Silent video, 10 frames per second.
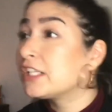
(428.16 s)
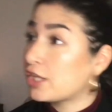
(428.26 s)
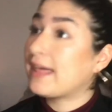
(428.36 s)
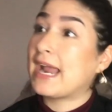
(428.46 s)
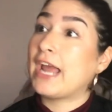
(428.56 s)

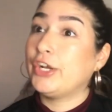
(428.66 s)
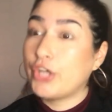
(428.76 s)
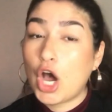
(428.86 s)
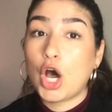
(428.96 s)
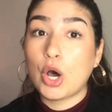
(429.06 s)
so that I
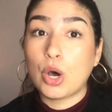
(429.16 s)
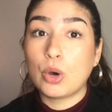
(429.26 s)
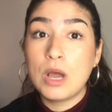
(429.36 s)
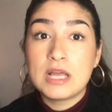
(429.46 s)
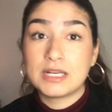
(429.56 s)

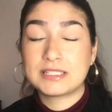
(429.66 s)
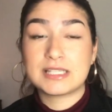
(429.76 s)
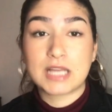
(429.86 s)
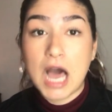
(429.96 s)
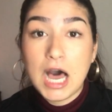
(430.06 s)
know not
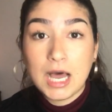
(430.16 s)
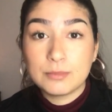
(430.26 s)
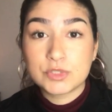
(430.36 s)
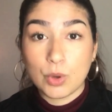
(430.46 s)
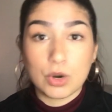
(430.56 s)
to
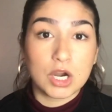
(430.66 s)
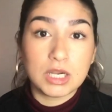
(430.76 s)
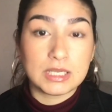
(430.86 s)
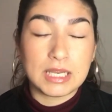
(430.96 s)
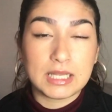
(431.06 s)
come so
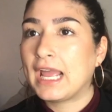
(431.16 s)
early.